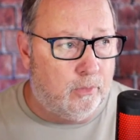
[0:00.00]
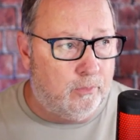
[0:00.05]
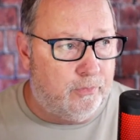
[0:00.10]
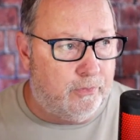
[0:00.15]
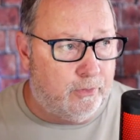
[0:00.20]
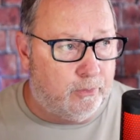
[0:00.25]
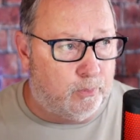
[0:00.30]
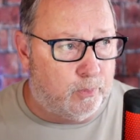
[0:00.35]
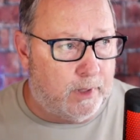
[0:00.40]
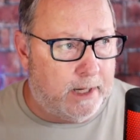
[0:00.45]

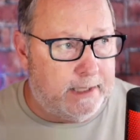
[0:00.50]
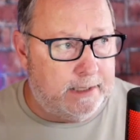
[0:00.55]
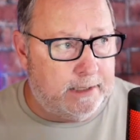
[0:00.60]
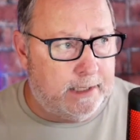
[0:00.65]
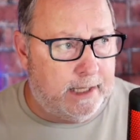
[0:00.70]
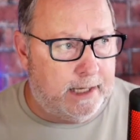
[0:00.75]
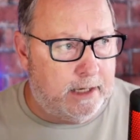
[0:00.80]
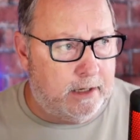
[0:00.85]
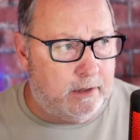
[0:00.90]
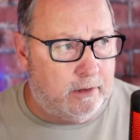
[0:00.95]
that right
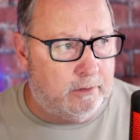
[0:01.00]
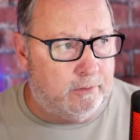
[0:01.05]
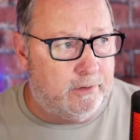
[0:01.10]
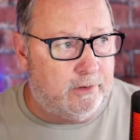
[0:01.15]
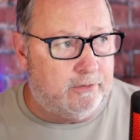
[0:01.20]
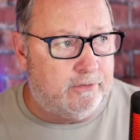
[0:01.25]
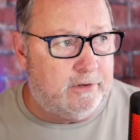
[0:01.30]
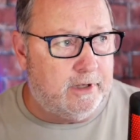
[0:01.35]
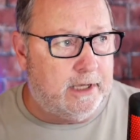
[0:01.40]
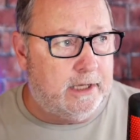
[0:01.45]
now they're
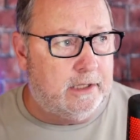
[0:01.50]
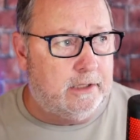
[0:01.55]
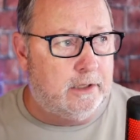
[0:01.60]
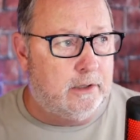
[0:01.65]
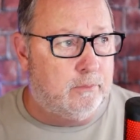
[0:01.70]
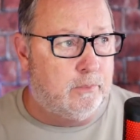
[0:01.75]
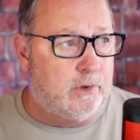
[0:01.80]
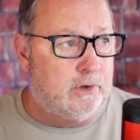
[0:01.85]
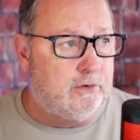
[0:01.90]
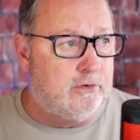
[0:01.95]
saying
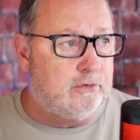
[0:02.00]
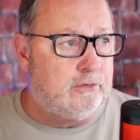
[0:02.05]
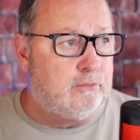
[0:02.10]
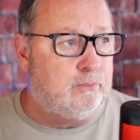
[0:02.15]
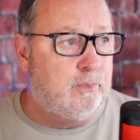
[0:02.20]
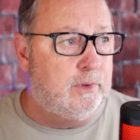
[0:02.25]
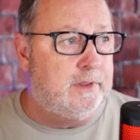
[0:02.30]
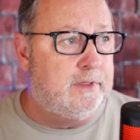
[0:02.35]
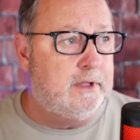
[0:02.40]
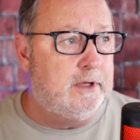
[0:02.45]
that we're
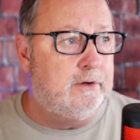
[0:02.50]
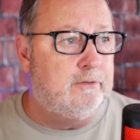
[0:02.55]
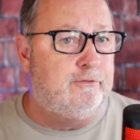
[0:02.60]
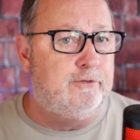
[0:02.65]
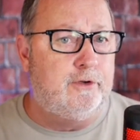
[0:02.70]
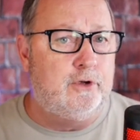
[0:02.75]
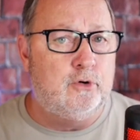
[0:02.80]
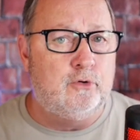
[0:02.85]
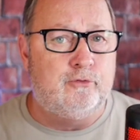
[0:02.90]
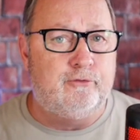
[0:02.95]
just within a
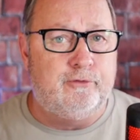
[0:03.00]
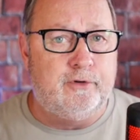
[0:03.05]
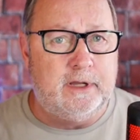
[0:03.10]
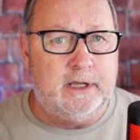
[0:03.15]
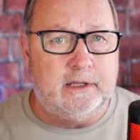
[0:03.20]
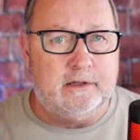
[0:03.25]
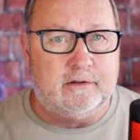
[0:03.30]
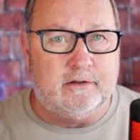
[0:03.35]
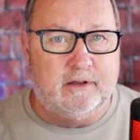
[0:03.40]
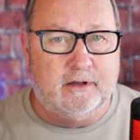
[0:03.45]
few
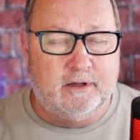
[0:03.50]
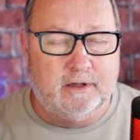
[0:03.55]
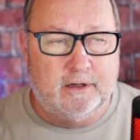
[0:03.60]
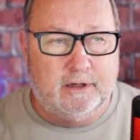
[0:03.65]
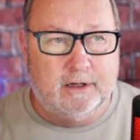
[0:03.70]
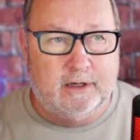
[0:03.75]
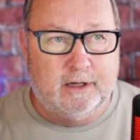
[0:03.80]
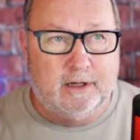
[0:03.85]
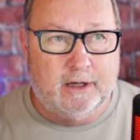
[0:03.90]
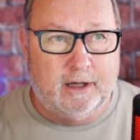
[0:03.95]
feet
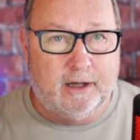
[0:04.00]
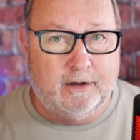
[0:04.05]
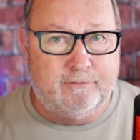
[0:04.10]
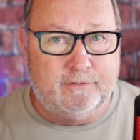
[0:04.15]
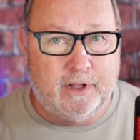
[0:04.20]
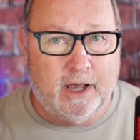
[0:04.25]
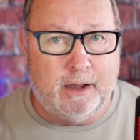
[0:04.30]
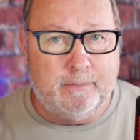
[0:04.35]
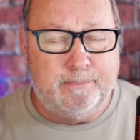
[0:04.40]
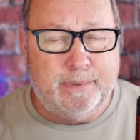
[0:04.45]
of
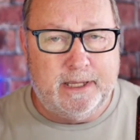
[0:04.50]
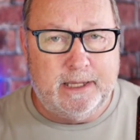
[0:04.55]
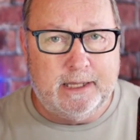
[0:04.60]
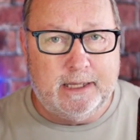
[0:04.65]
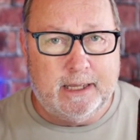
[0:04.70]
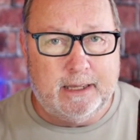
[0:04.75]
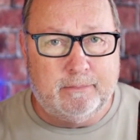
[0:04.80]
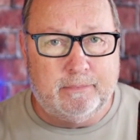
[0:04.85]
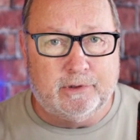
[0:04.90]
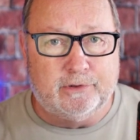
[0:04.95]
not
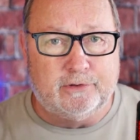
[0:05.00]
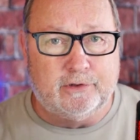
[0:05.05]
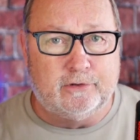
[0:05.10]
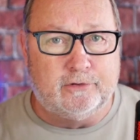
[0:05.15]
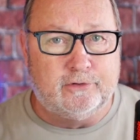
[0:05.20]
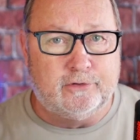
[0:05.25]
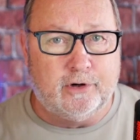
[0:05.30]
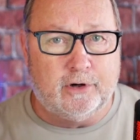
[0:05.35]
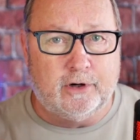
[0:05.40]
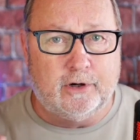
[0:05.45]
being able to
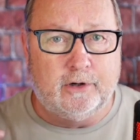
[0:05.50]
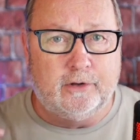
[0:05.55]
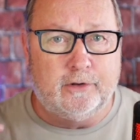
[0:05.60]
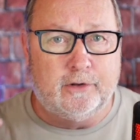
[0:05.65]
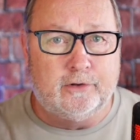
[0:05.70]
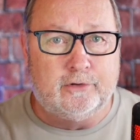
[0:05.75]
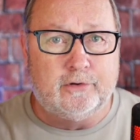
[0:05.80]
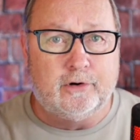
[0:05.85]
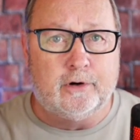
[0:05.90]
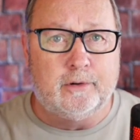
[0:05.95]
turn
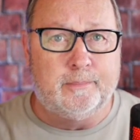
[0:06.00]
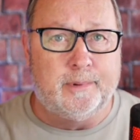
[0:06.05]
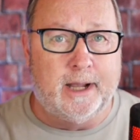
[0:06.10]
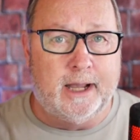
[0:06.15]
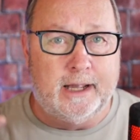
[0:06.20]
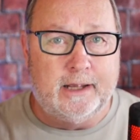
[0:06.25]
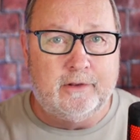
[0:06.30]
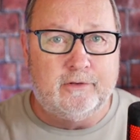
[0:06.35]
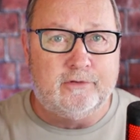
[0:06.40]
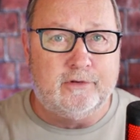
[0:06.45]
the
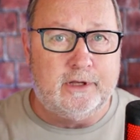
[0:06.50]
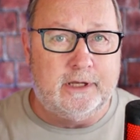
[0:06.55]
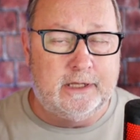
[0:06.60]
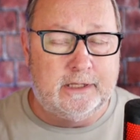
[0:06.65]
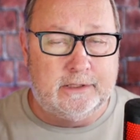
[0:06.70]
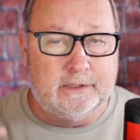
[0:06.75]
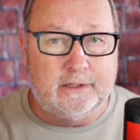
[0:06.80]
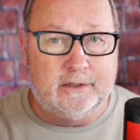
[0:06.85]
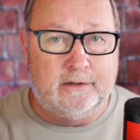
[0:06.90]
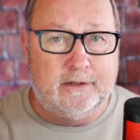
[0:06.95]
turbines
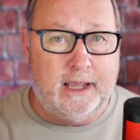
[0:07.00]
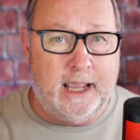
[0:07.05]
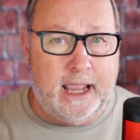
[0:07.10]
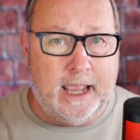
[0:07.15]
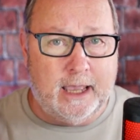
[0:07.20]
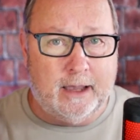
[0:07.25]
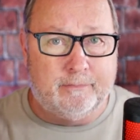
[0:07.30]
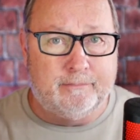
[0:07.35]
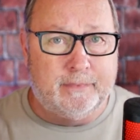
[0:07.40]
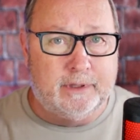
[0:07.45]
in the
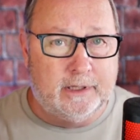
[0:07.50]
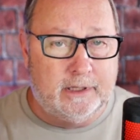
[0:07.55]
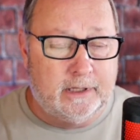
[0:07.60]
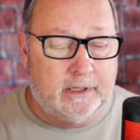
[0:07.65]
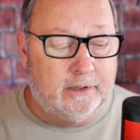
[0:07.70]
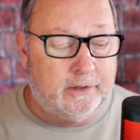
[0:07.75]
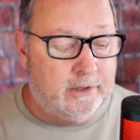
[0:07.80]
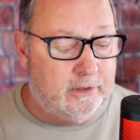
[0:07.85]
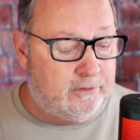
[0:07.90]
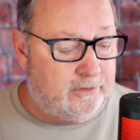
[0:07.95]
dam
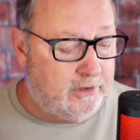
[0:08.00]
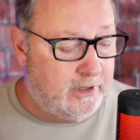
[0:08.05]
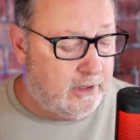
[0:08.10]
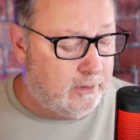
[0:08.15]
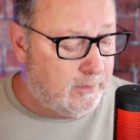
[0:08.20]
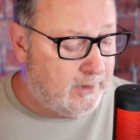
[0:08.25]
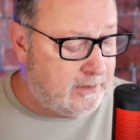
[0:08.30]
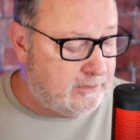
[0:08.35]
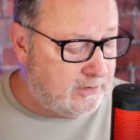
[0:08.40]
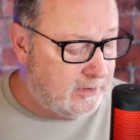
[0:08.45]
that
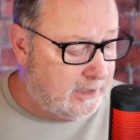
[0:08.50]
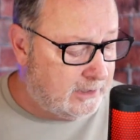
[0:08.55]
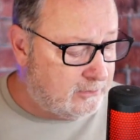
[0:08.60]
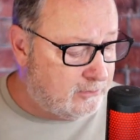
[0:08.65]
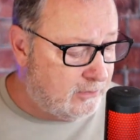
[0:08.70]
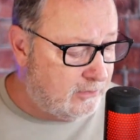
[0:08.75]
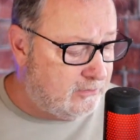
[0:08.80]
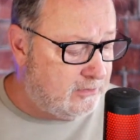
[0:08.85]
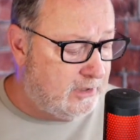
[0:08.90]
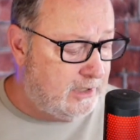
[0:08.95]
generates
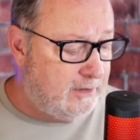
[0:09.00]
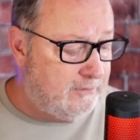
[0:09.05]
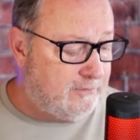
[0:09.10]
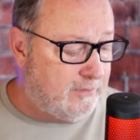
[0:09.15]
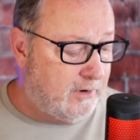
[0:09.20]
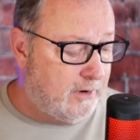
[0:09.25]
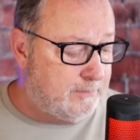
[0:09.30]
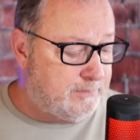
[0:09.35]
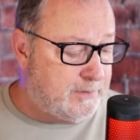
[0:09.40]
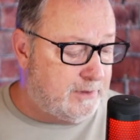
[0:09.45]
electricity
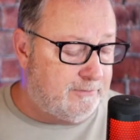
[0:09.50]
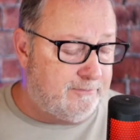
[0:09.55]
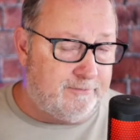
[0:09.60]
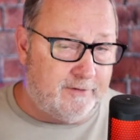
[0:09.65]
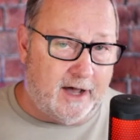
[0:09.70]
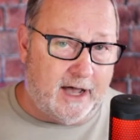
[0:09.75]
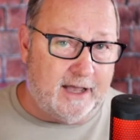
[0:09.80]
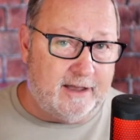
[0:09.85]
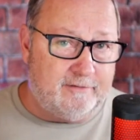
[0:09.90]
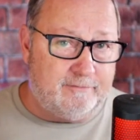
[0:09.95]
for up to
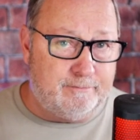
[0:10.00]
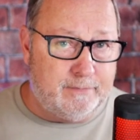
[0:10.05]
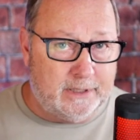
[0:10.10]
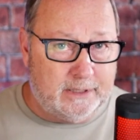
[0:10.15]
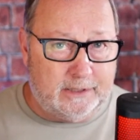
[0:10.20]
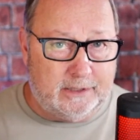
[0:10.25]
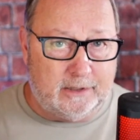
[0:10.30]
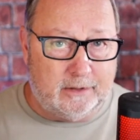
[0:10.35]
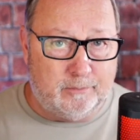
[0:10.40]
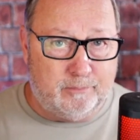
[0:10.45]
5
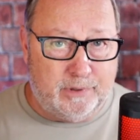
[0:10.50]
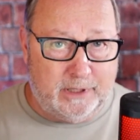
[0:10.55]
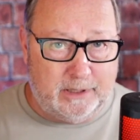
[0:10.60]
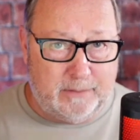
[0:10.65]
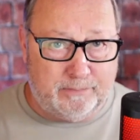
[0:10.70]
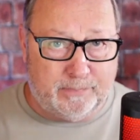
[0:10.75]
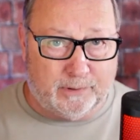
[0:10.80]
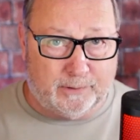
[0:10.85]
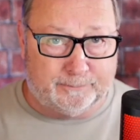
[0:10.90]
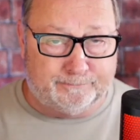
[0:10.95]
million people.